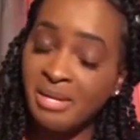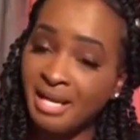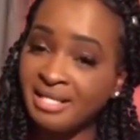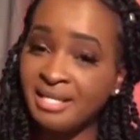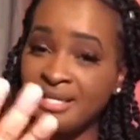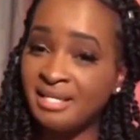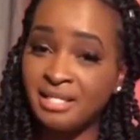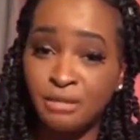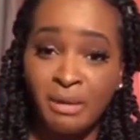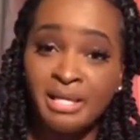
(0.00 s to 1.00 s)
And not saying that
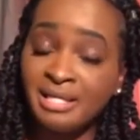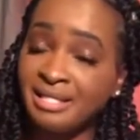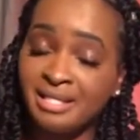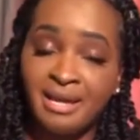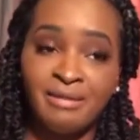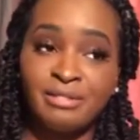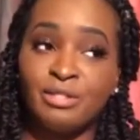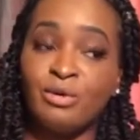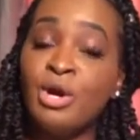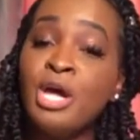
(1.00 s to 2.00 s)
this is my list now.
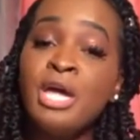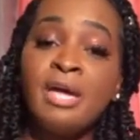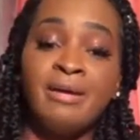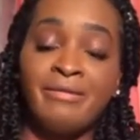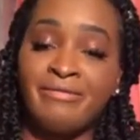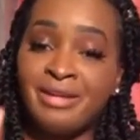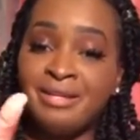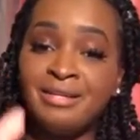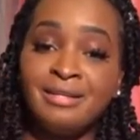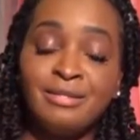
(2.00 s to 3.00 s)
So for
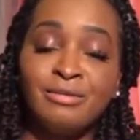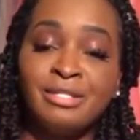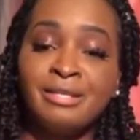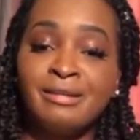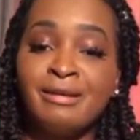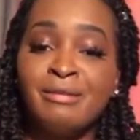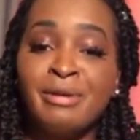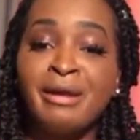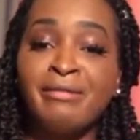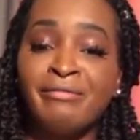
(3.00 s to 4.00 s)
any of those that
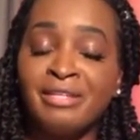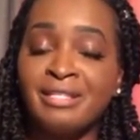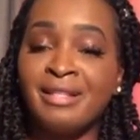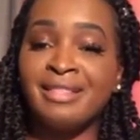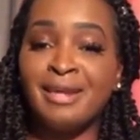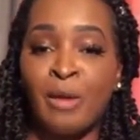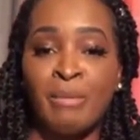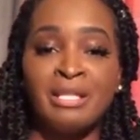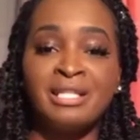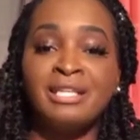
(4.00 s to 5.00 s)
counterfeits out there that
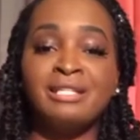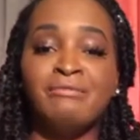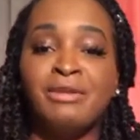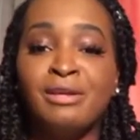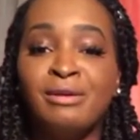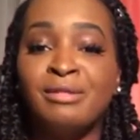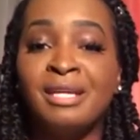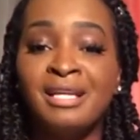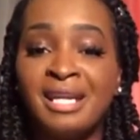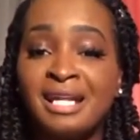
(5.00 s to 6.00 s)
may see this video
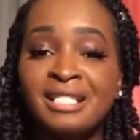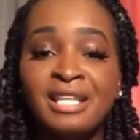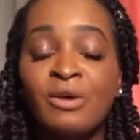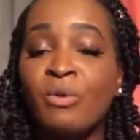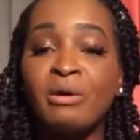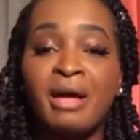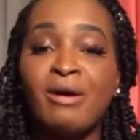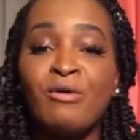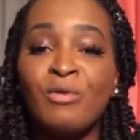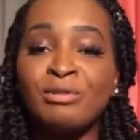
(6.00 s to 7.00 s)
thinking that I still want it,
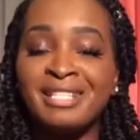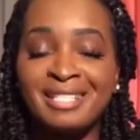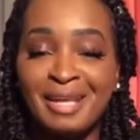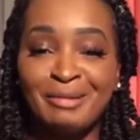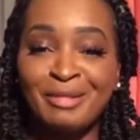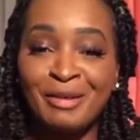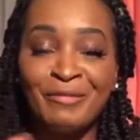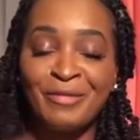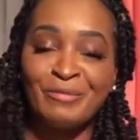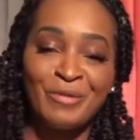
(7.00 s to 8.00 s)
I don't want the same
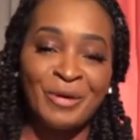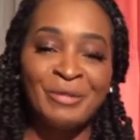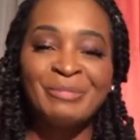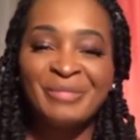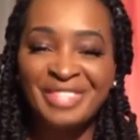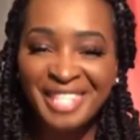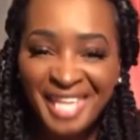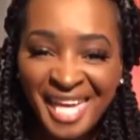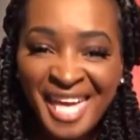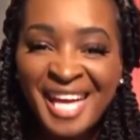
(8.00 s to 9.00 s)
stuff anymore.
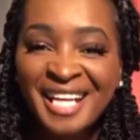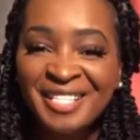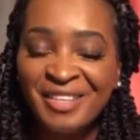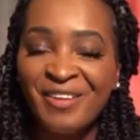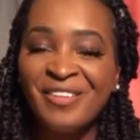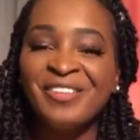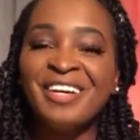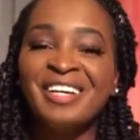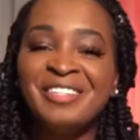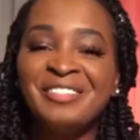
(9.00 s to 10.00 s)
So
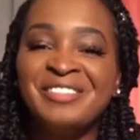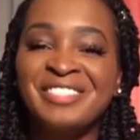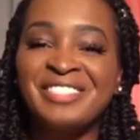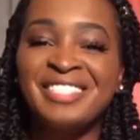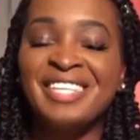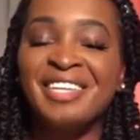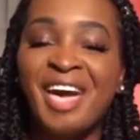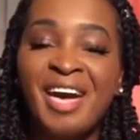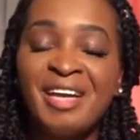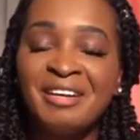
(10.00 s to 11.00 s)
the
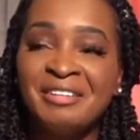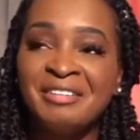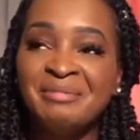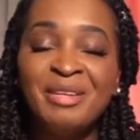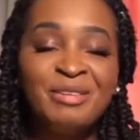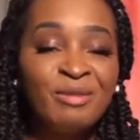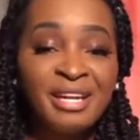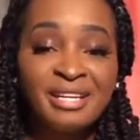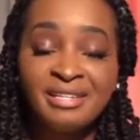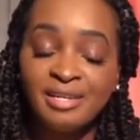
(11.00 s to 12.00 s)
guy, he knew how
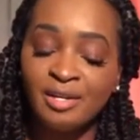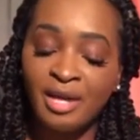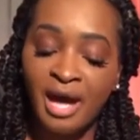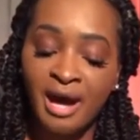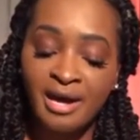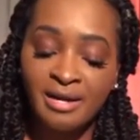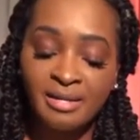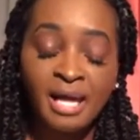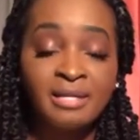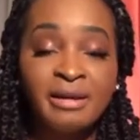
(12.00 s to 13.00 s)
to cook.
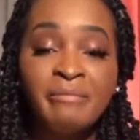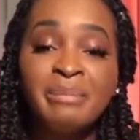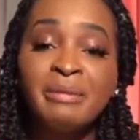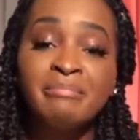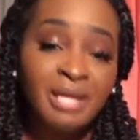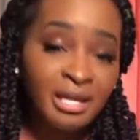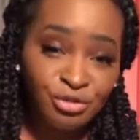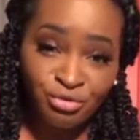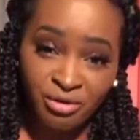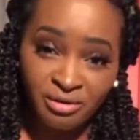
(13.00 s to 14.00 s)
I love big black
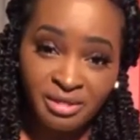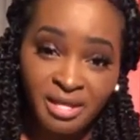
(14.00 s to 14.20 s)
trucks.